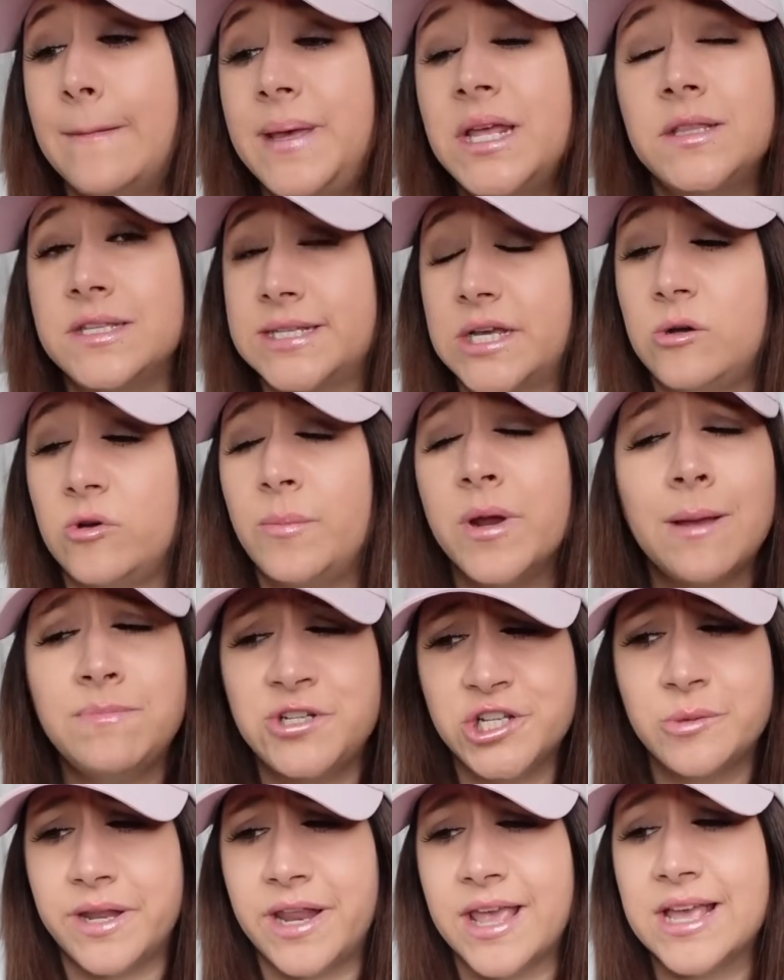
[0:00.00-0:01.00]
bid on this code.
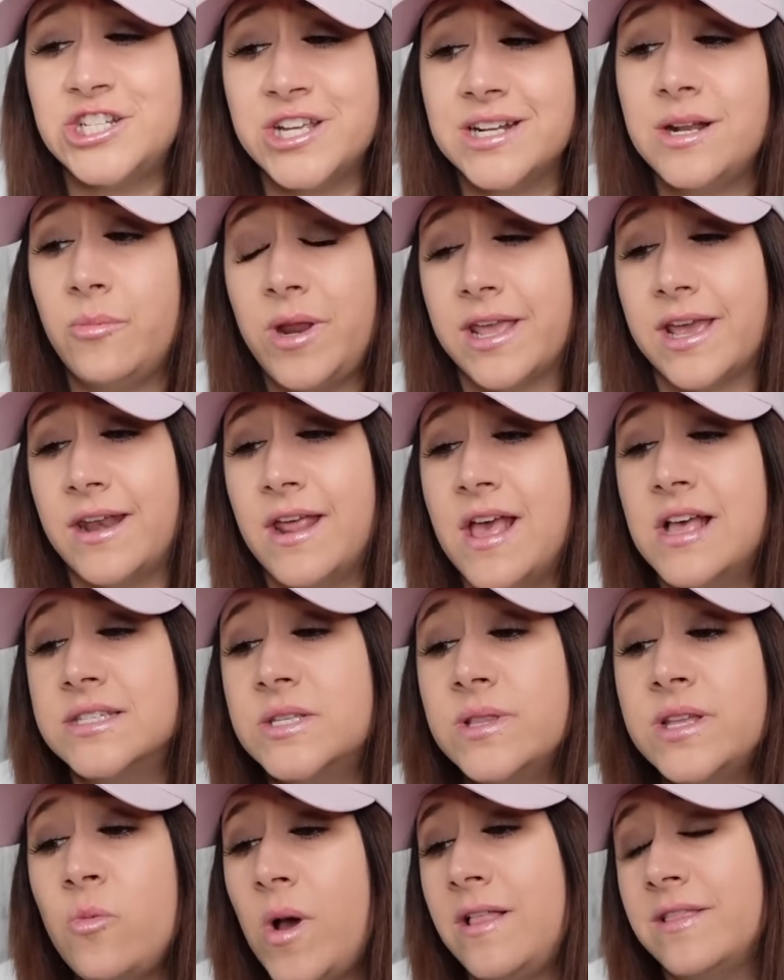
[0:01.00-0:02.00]
Perhaps she'll bidding, and she ended up winning it.
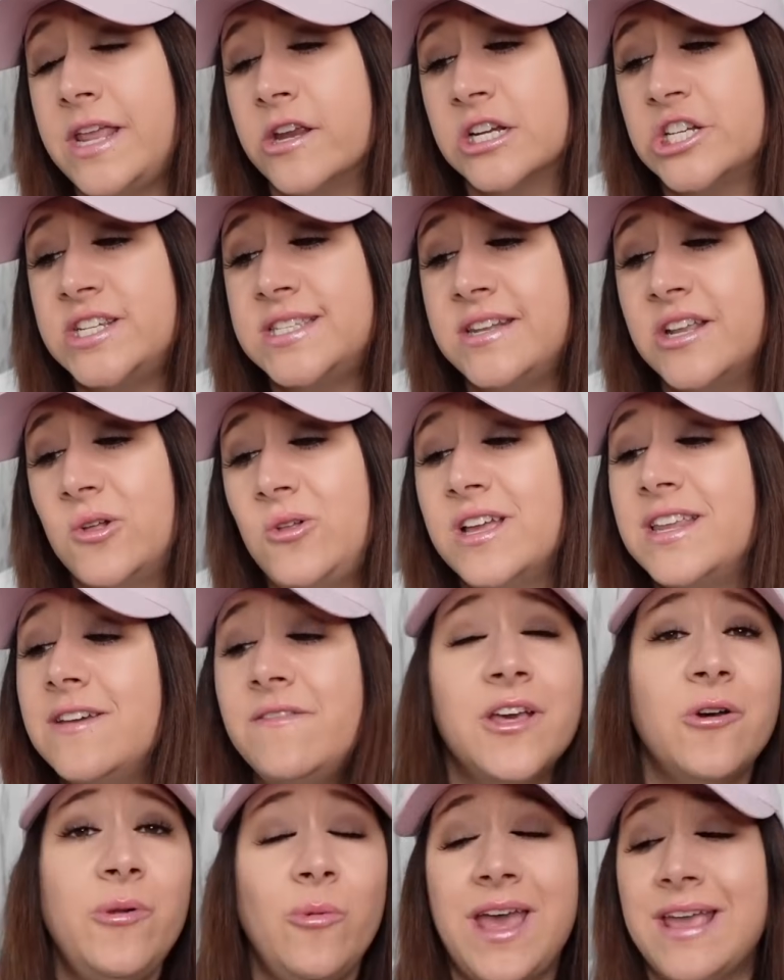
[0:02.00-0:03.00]
So a little while later, she said Nicole can
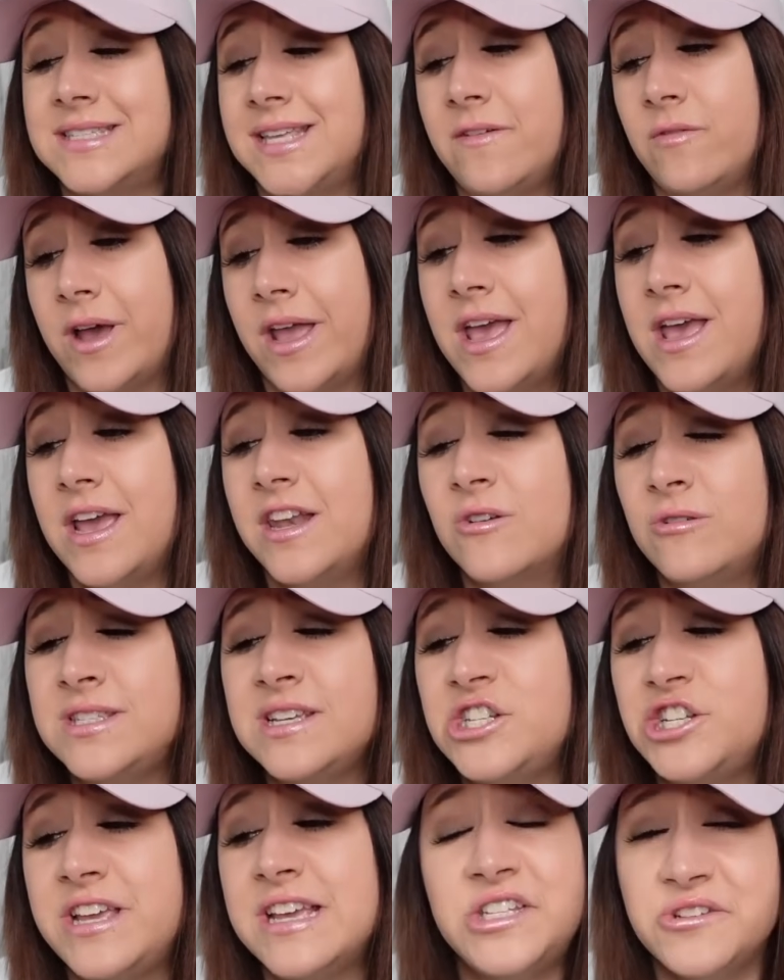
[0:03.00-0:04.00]
give the code away as a giveaway, and Nicole
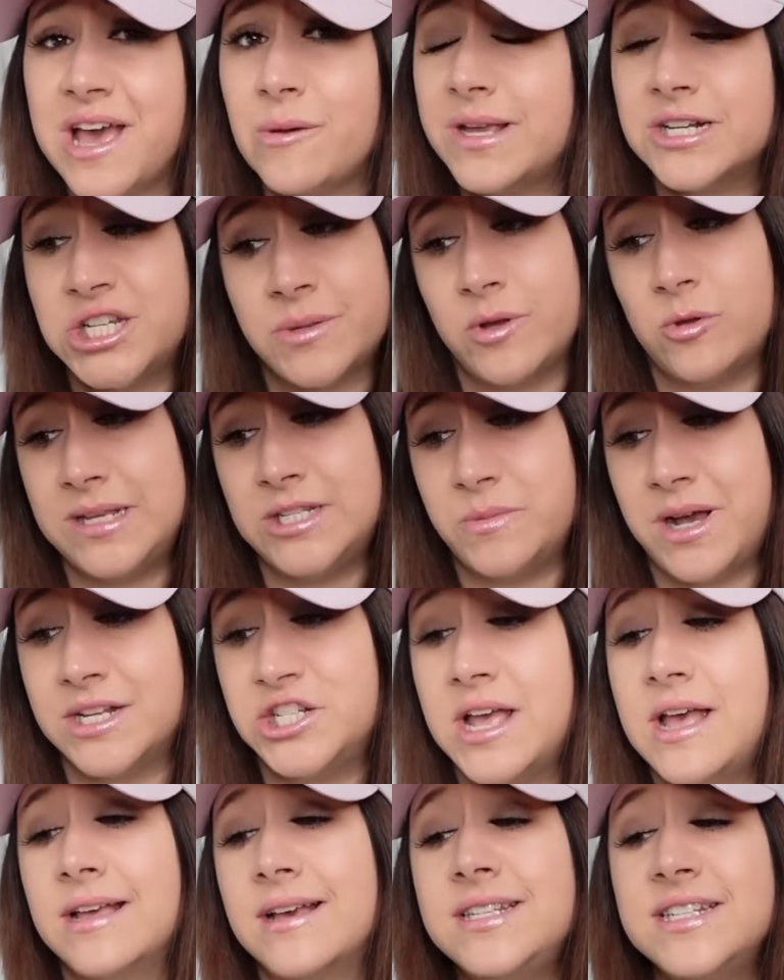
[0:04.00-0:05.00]
says she can't do that because shipping will be too
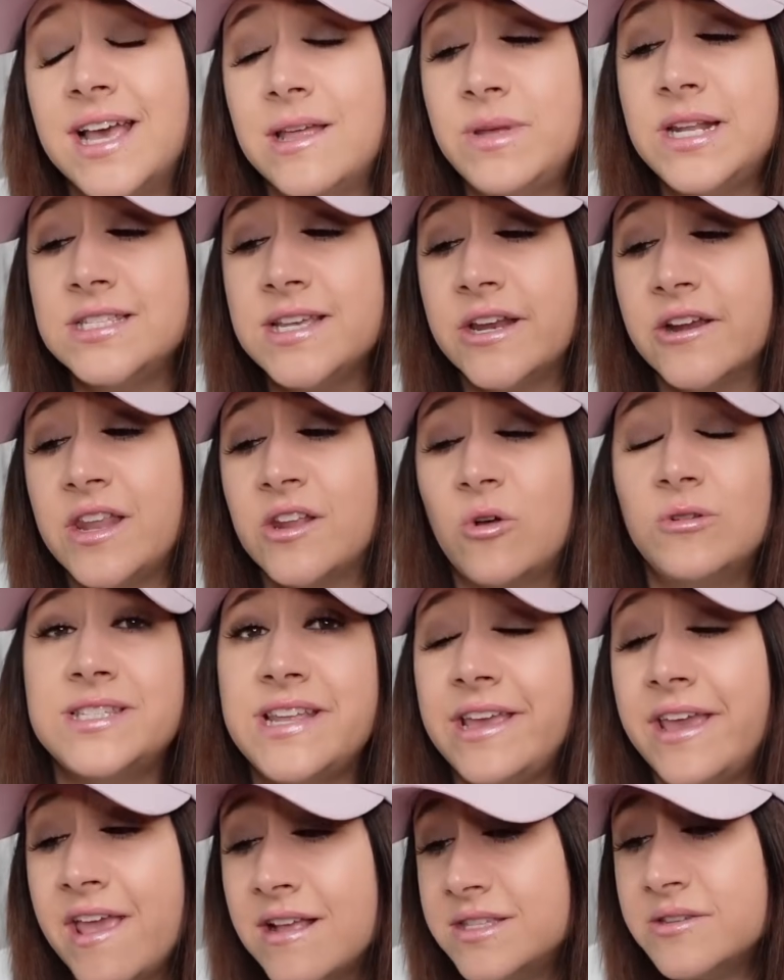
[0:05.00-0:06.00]
much. Cut to 10 minutes later, and Nicole
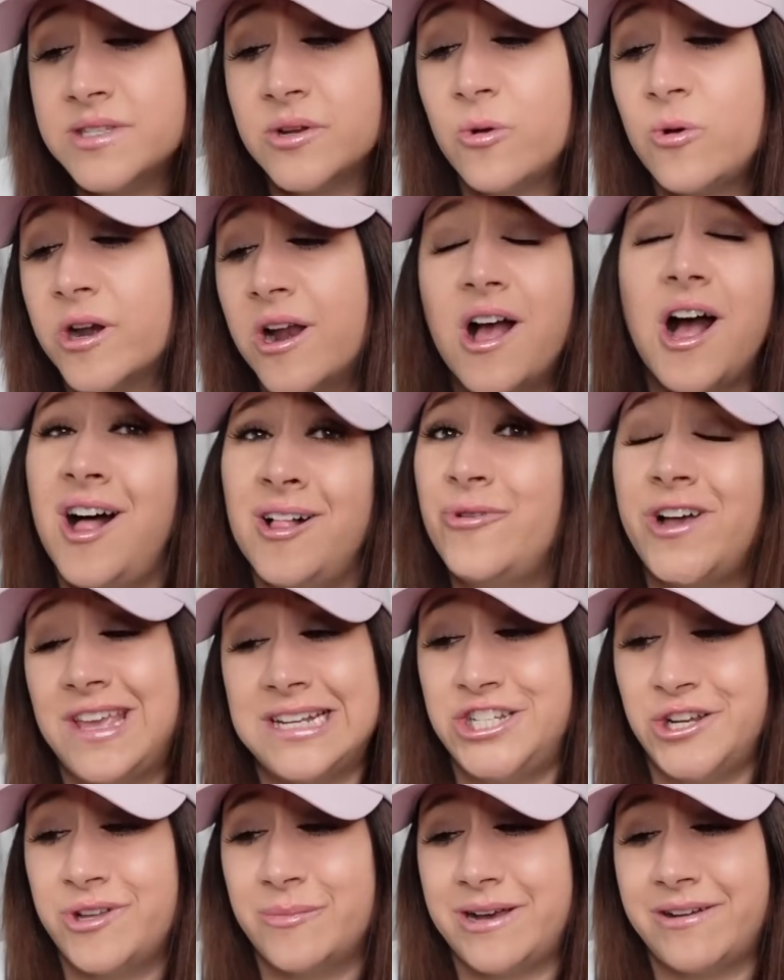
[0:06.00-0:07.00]
State cancels her order, all while
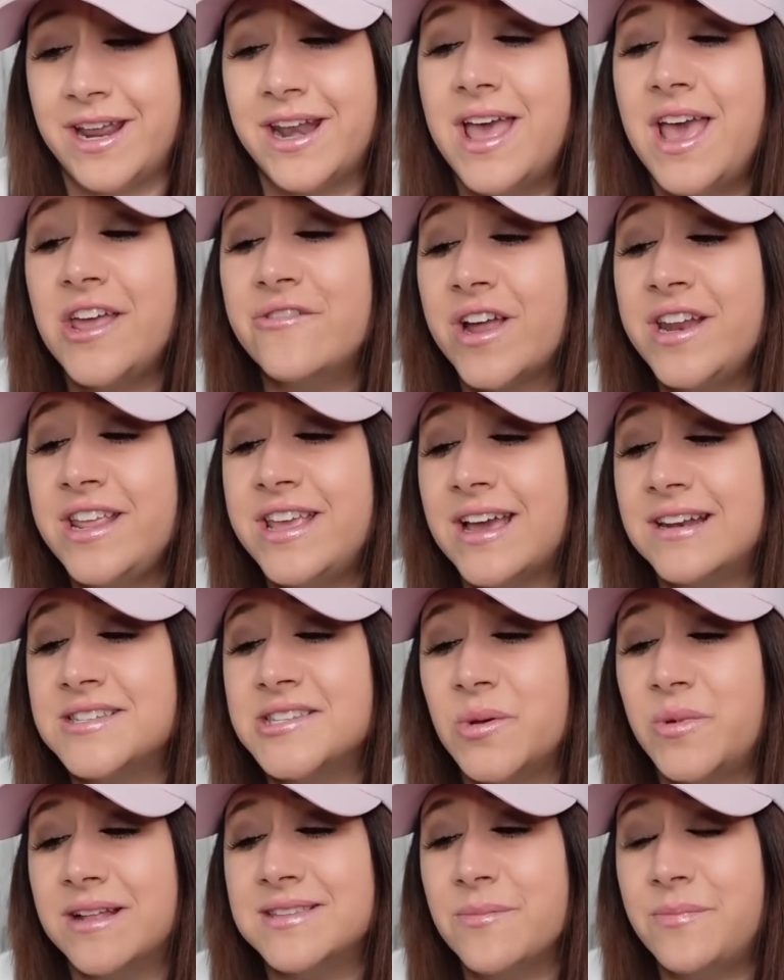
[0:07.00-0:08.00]
they joke about it, and run it again
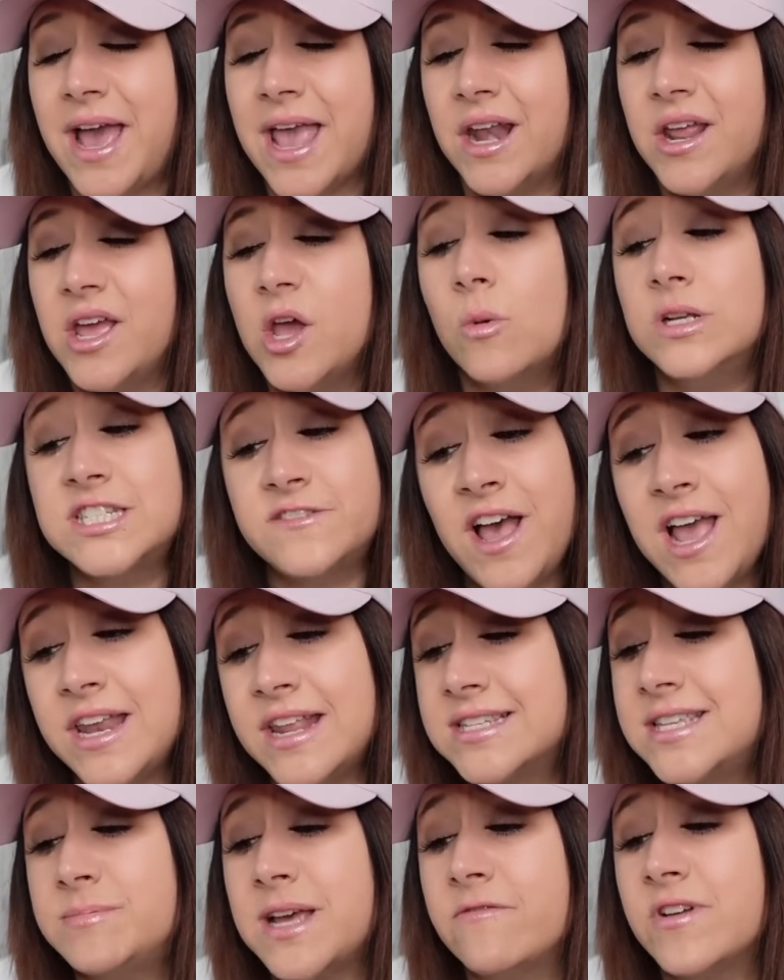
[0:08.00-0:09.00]
so someone else can buy it, which is
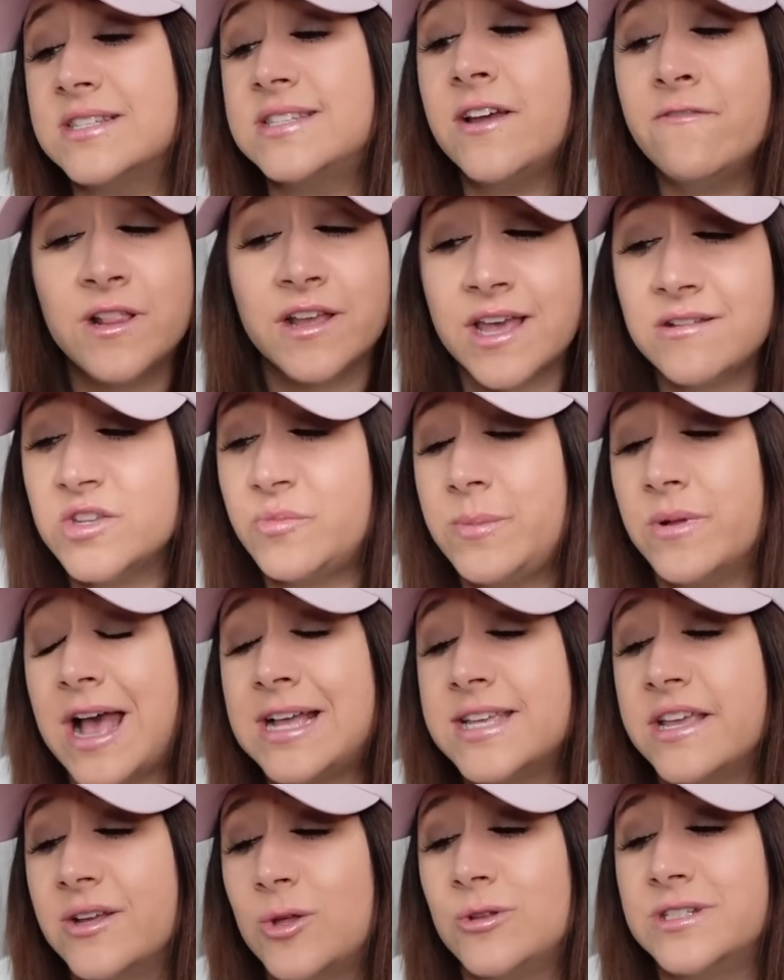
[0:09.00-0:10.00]
fine. Except I've read several accounts of people
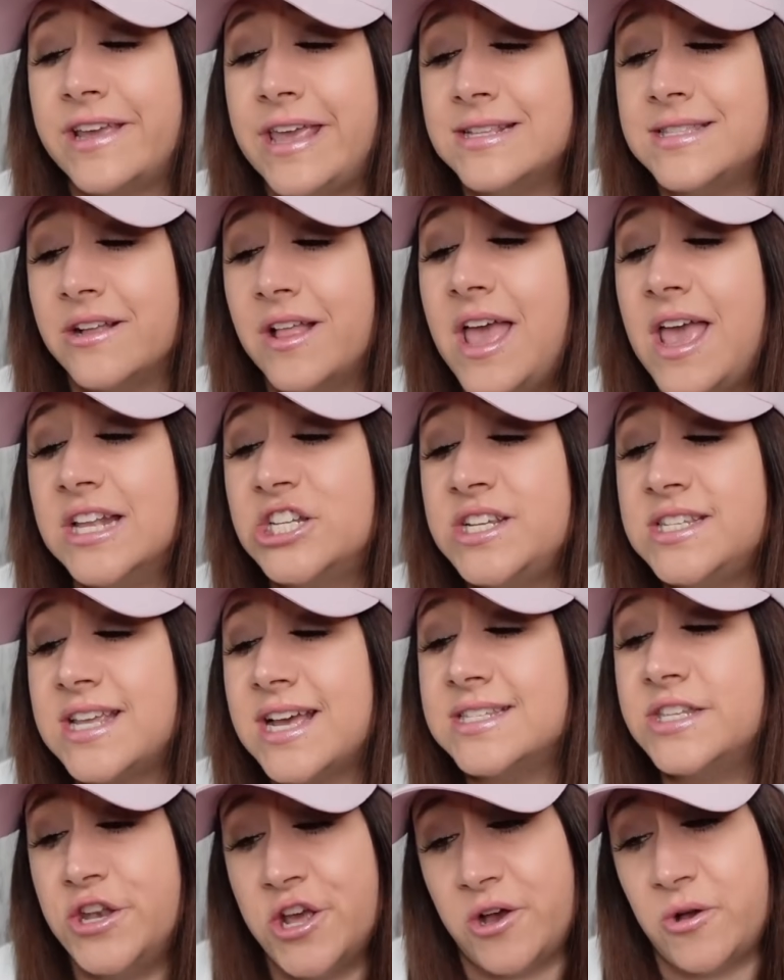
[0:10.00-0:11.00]
asking Nicole to cancel, and she
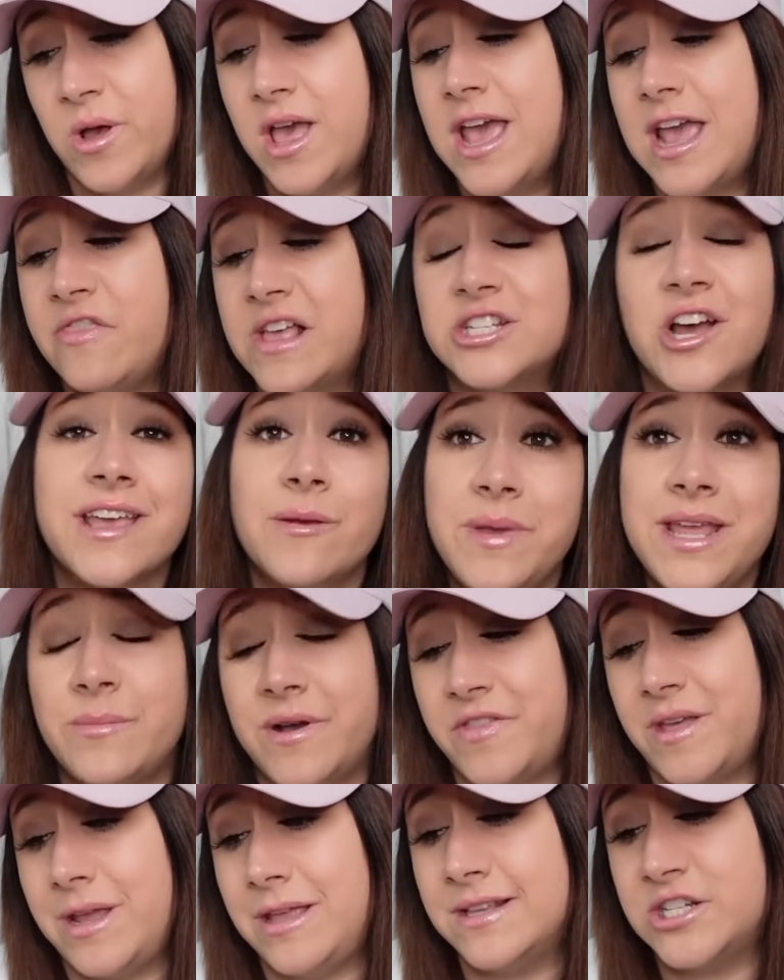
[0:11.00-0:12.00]
says no, and then talking mean
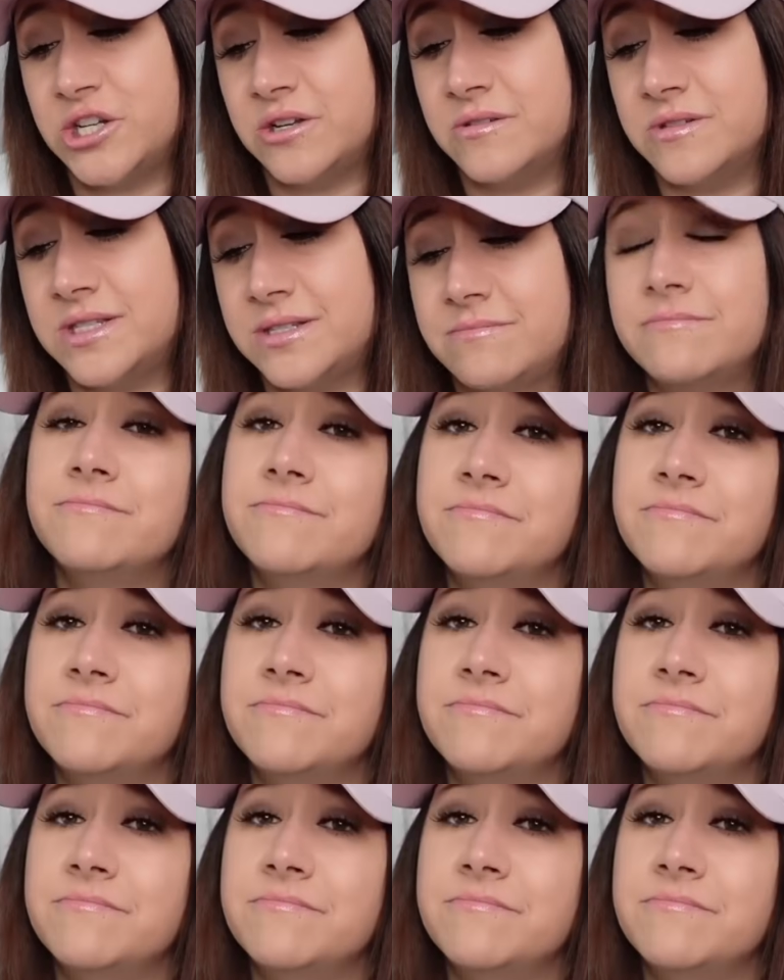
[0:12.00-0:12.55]
about them in the shows.